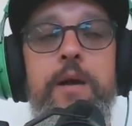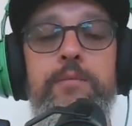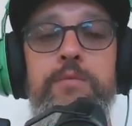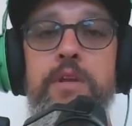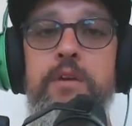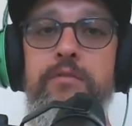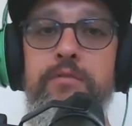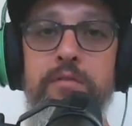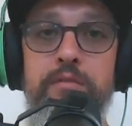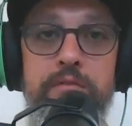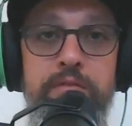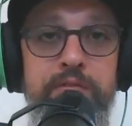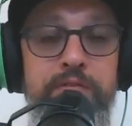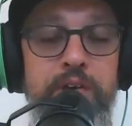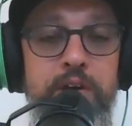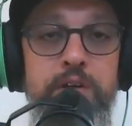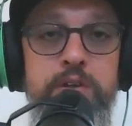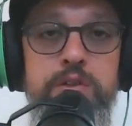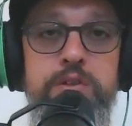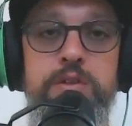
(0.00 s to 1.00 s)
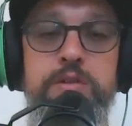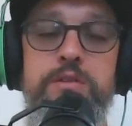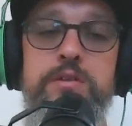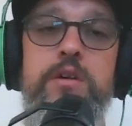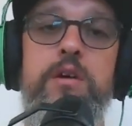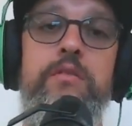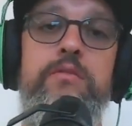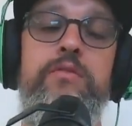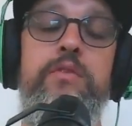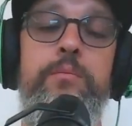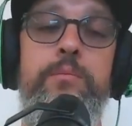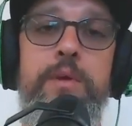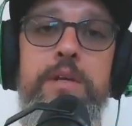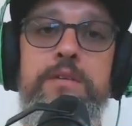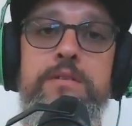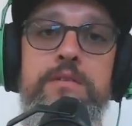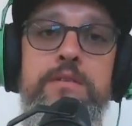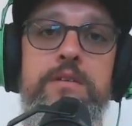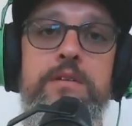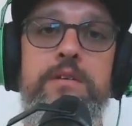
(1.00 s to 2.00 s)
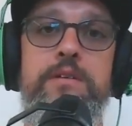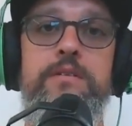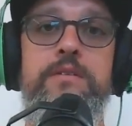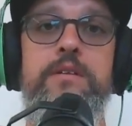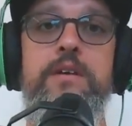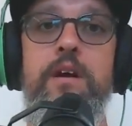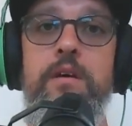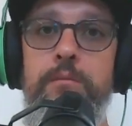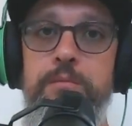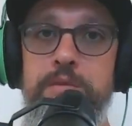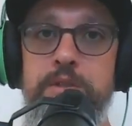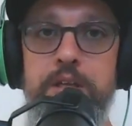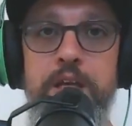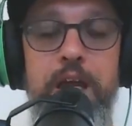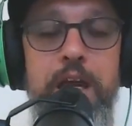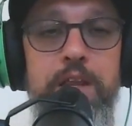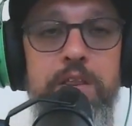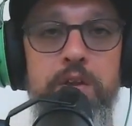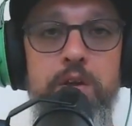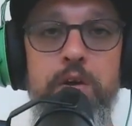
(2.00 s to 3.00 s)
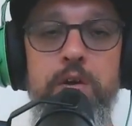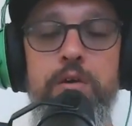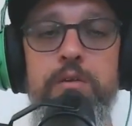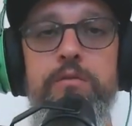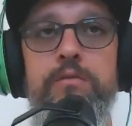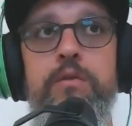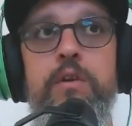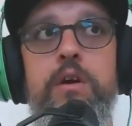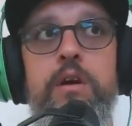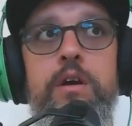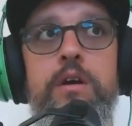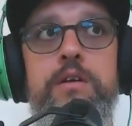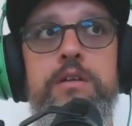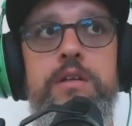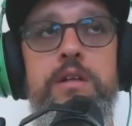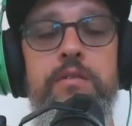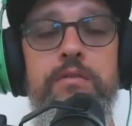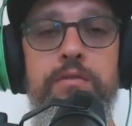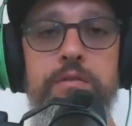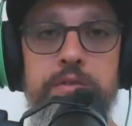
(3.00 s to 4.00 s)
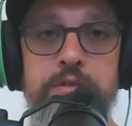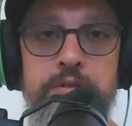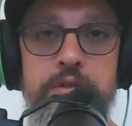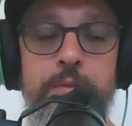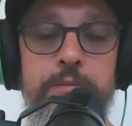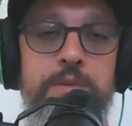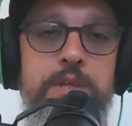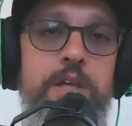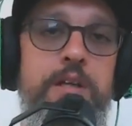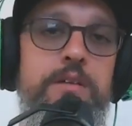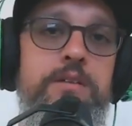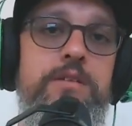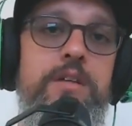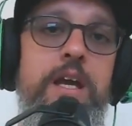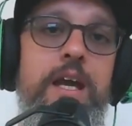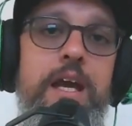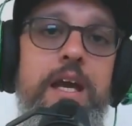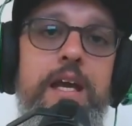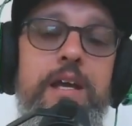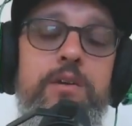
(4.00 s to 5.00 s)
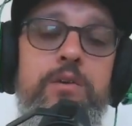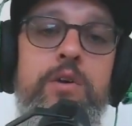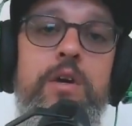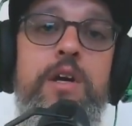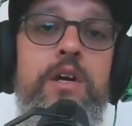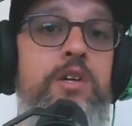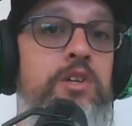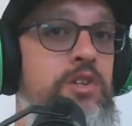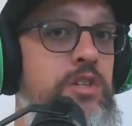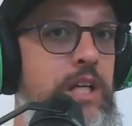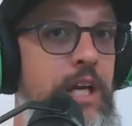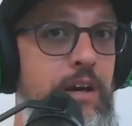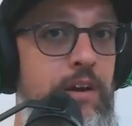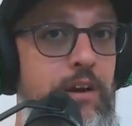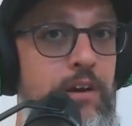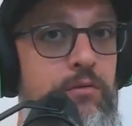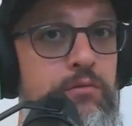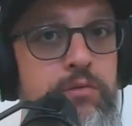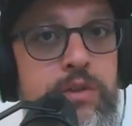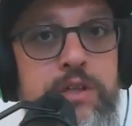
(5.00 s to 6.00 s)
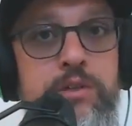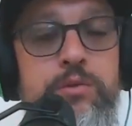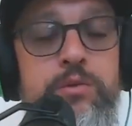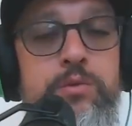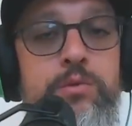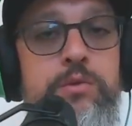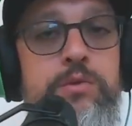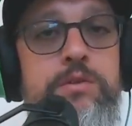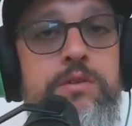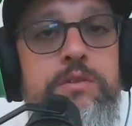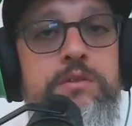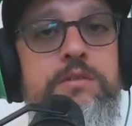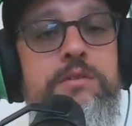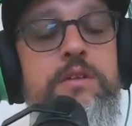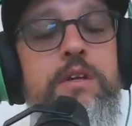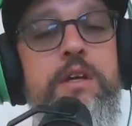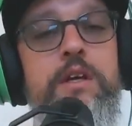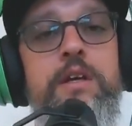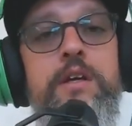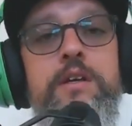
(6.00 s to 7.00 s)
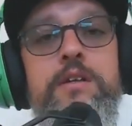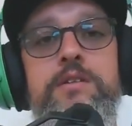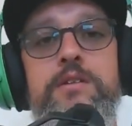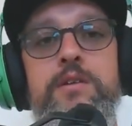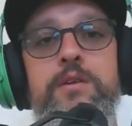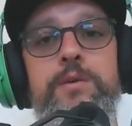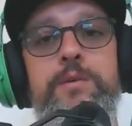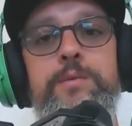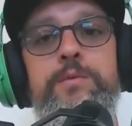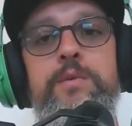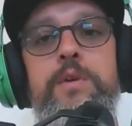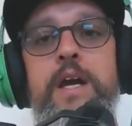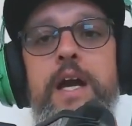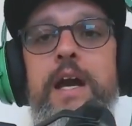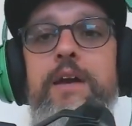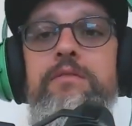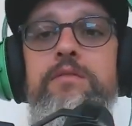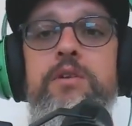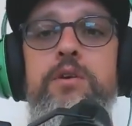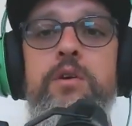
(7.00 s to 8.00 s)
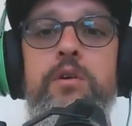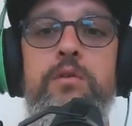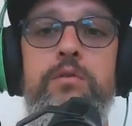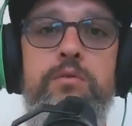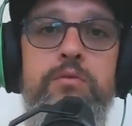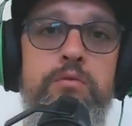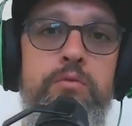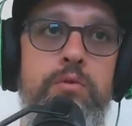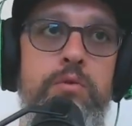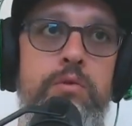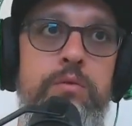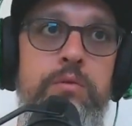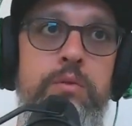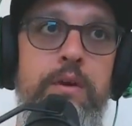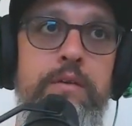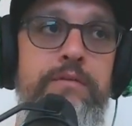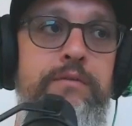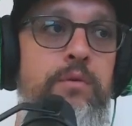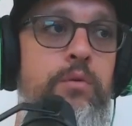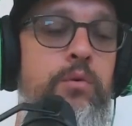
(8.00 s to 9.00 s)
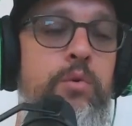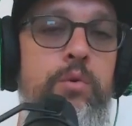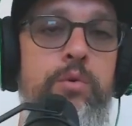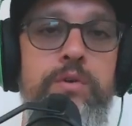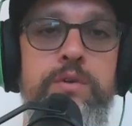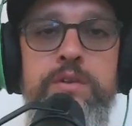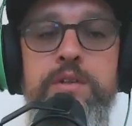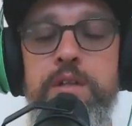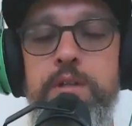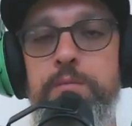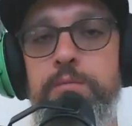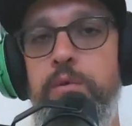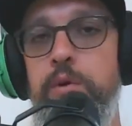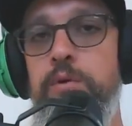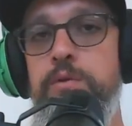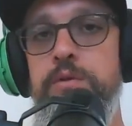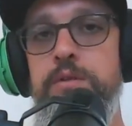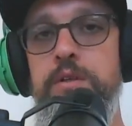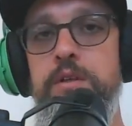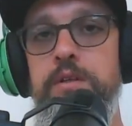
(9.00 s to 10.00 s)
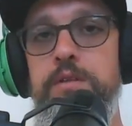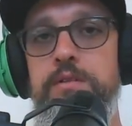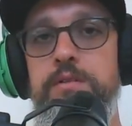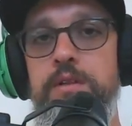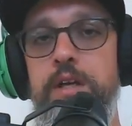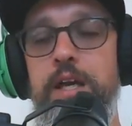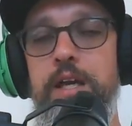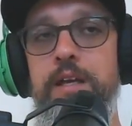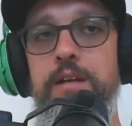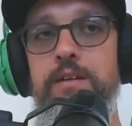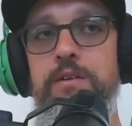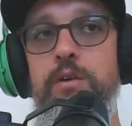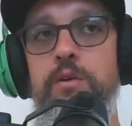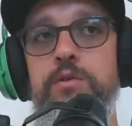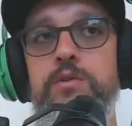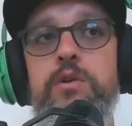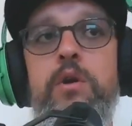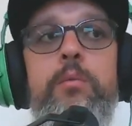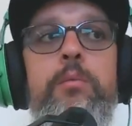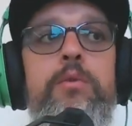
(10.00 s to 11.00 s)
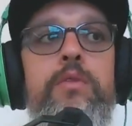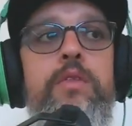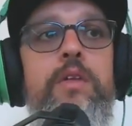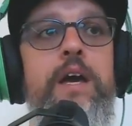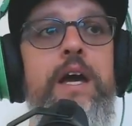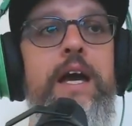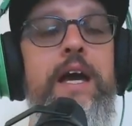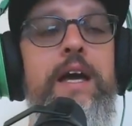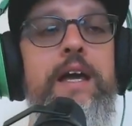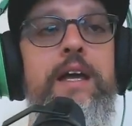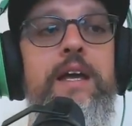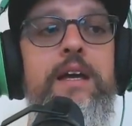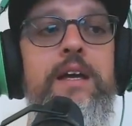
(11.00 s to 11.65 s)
different functions of the business come together over different subjects and share resources. So you have to go through a full auditing process. And on top of that,